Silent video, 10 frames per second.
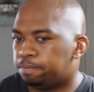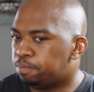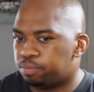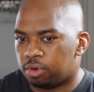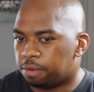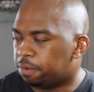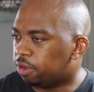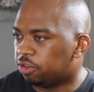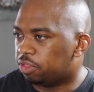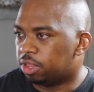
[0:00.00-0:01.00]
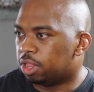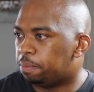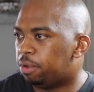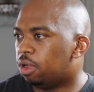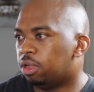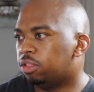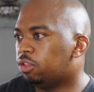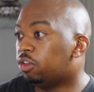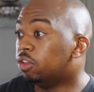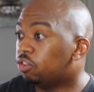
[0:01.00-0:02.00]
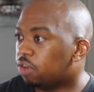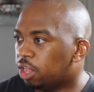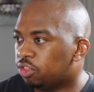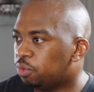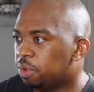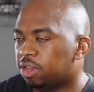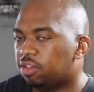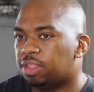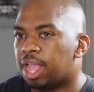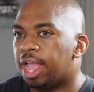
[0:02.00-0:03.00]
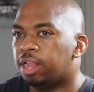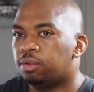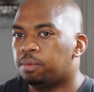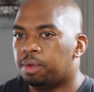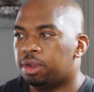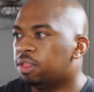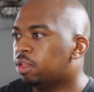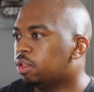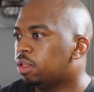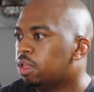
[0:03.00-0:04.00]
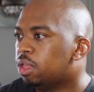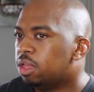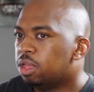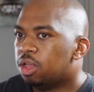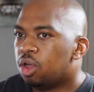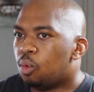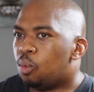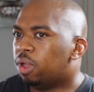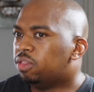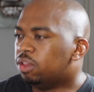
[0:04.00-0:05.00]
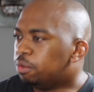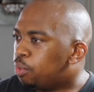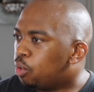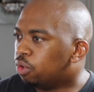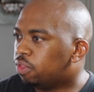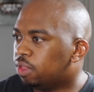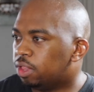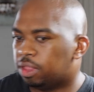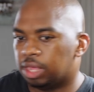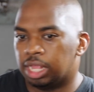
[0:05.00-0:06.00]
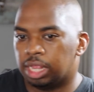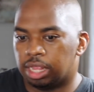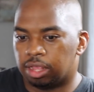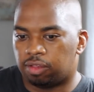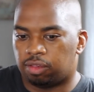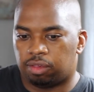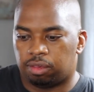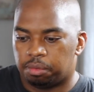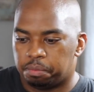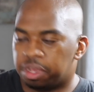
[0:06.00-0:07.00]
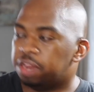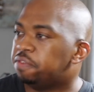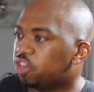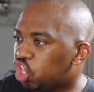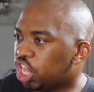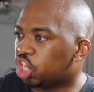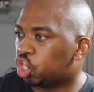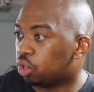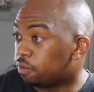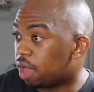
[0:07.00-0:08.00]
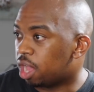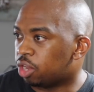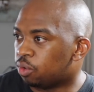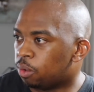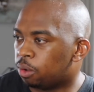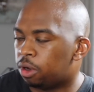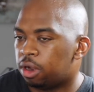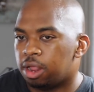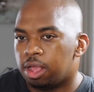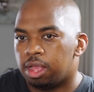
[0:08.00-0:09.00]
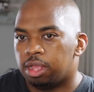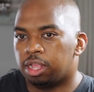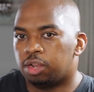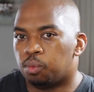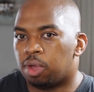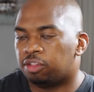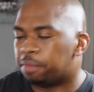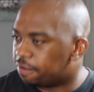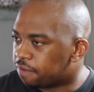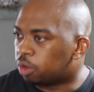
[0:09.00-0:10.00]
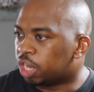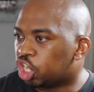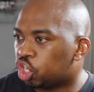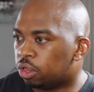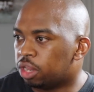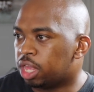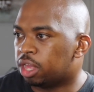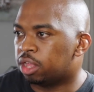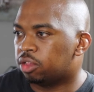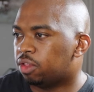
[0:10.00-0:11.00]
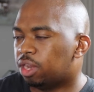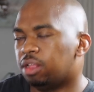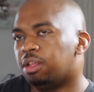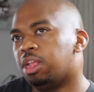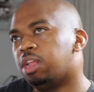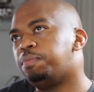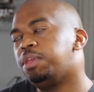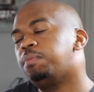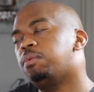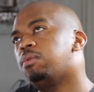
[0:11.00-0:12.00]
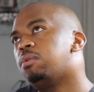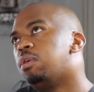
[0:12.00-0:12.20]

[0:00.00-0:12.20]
proper just in the plant, just trying to understand what's important in this beneficiation of iron ore. It was my foundational years, and people